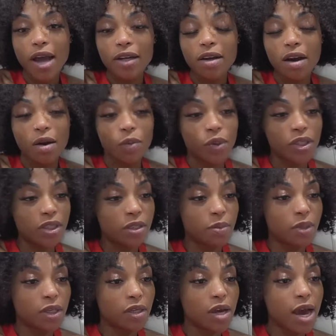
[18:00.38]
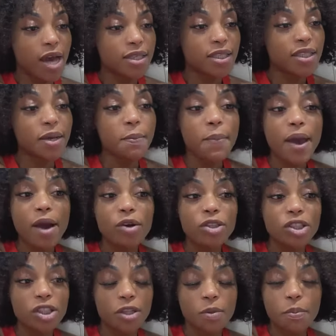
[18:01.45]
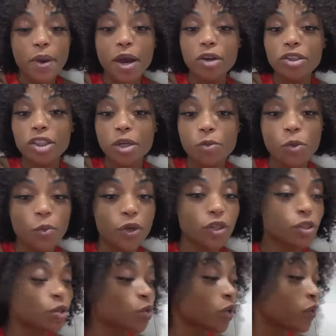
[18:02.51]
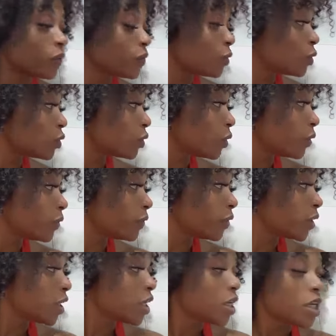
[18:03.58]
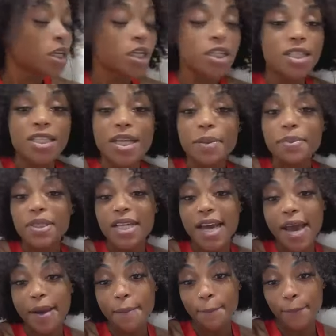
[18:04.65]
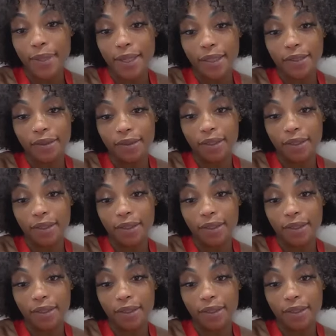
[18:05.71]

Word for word: Yeah. I can't wait to meet you guys. And then Belgium, Belgium will be on the 24th of last last September.